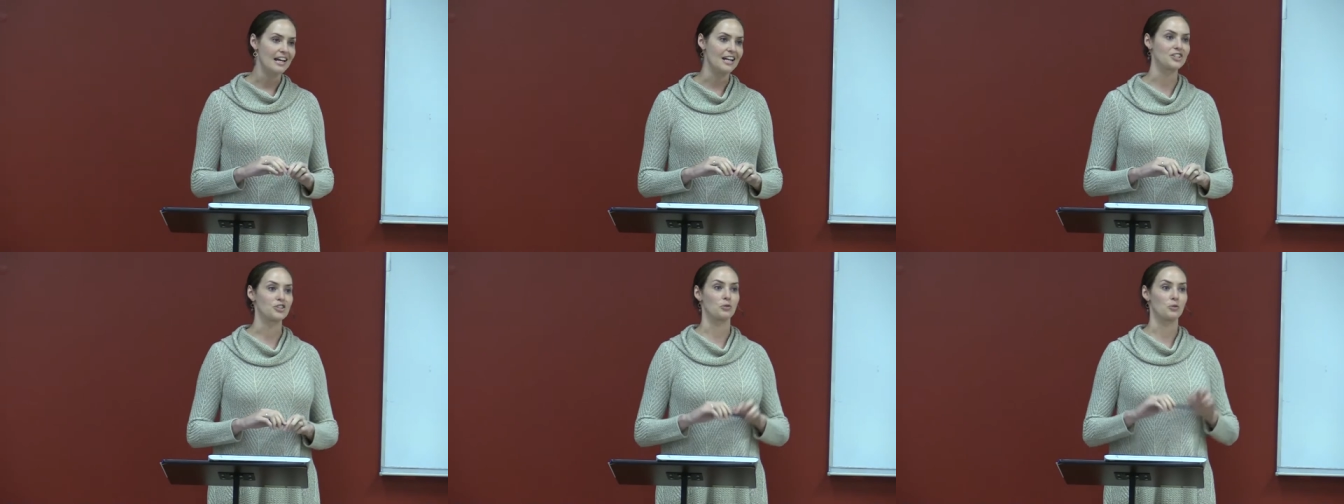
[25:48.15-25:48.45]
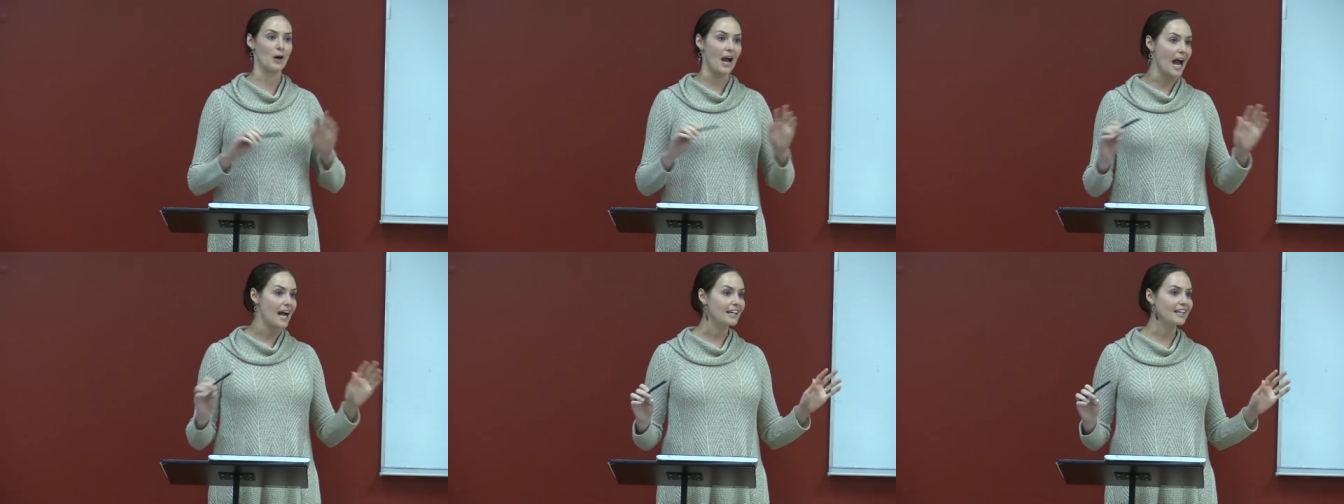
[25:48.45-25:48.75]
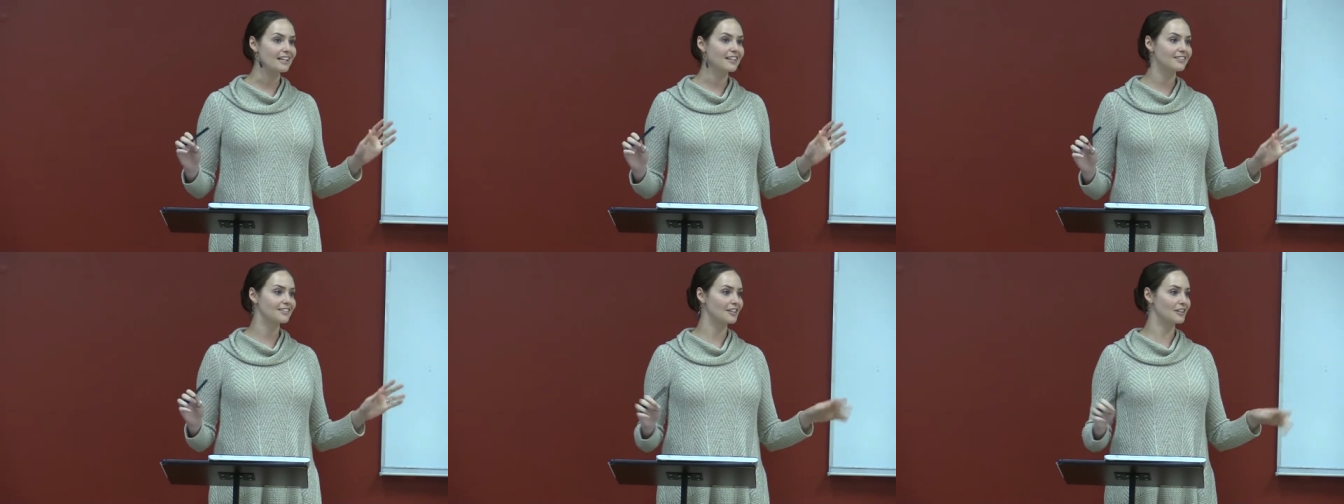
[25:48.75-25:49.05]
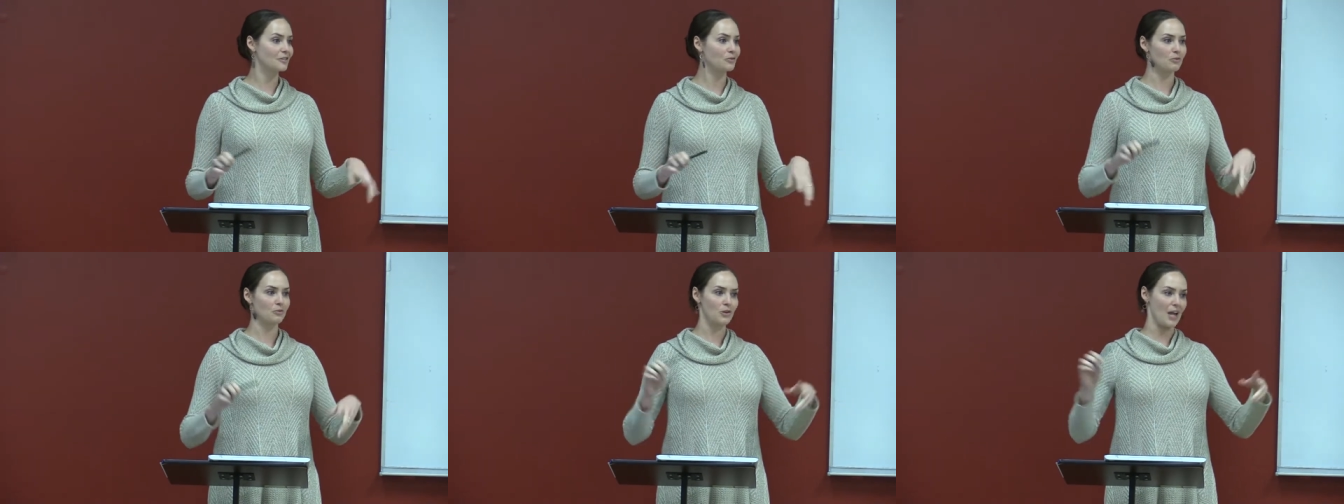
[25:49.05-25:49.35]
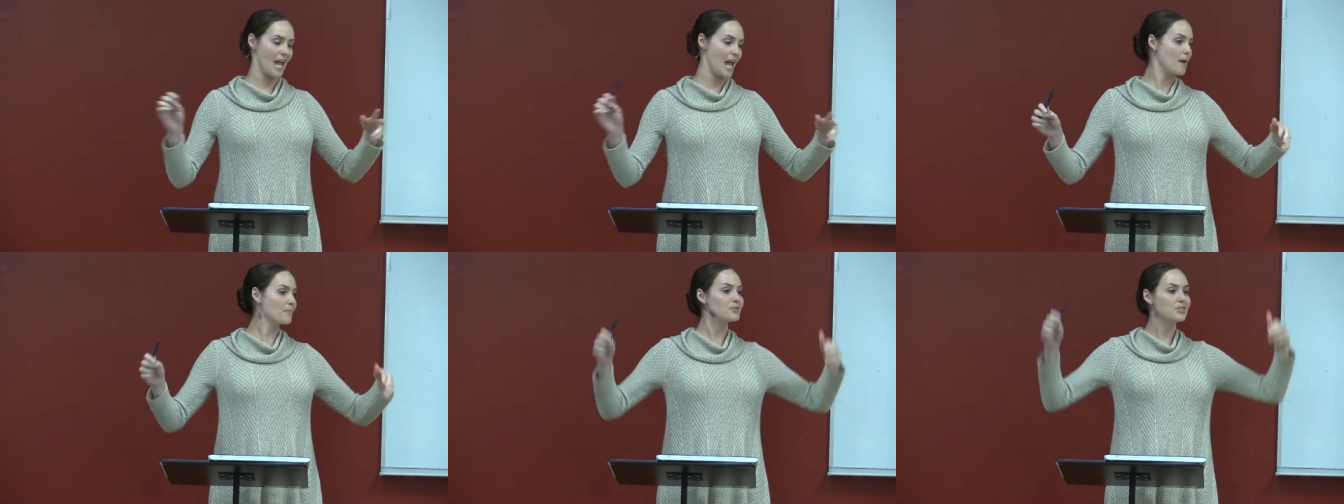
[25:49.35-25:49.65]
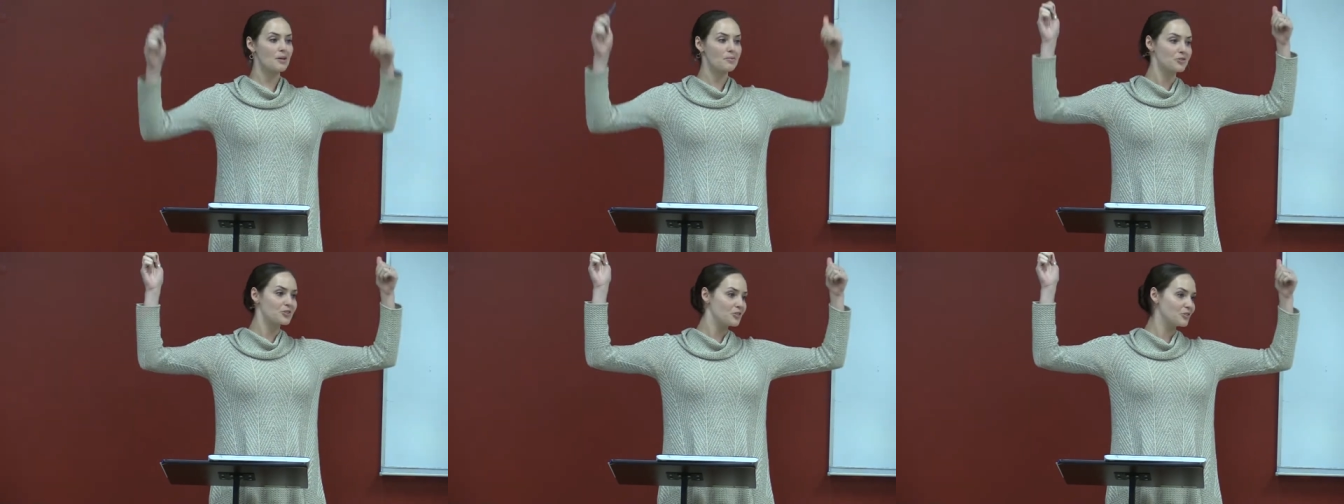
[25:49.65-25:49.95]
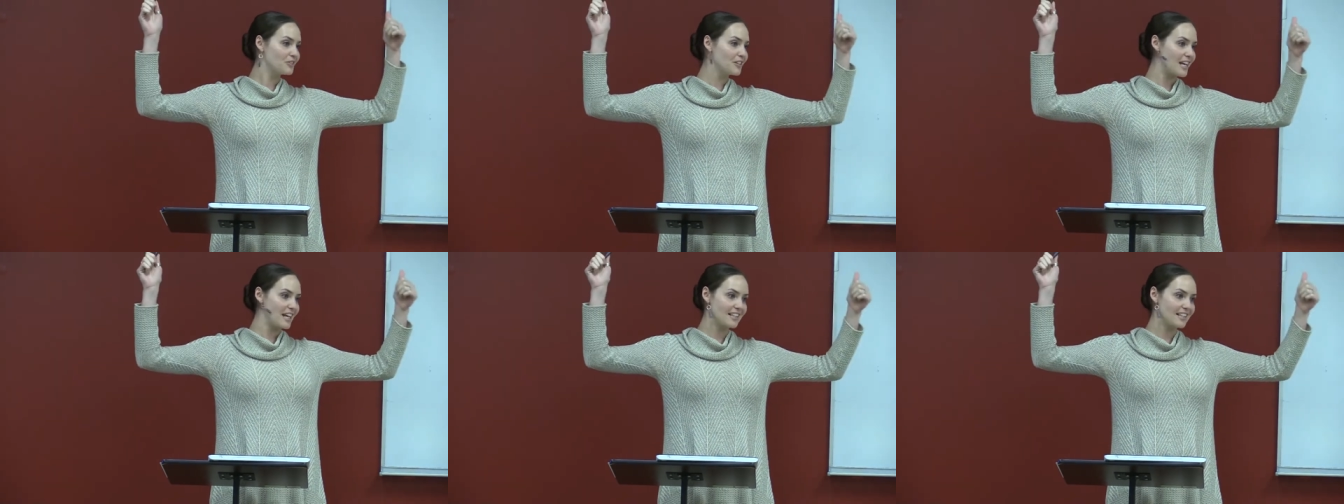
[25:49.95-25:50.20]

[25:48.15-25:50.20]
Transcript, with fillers: it's a racket that amps up student